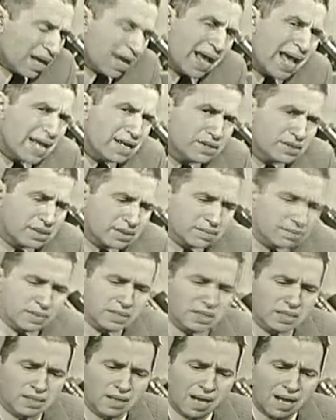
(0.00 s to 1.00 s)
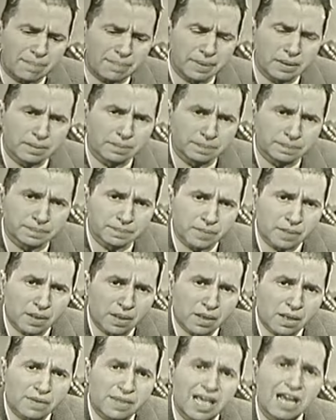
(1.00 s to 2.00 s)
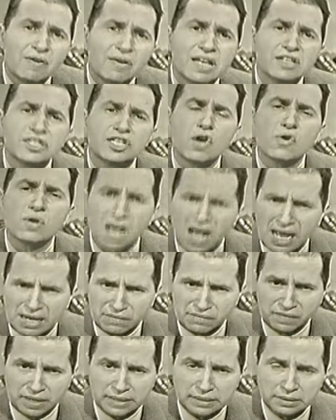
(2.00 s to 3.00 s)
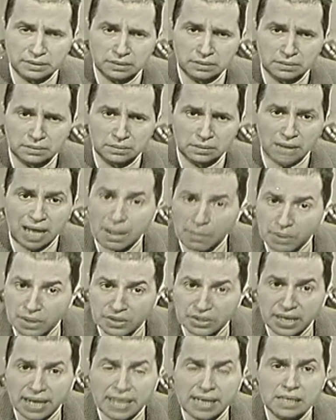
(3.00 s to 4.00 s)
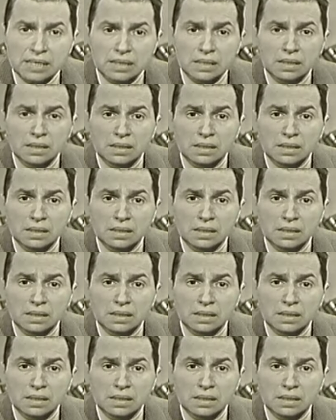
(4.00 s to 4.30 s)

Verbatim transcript: Hence, Mr. Cartmill, there is no conflict, I would say,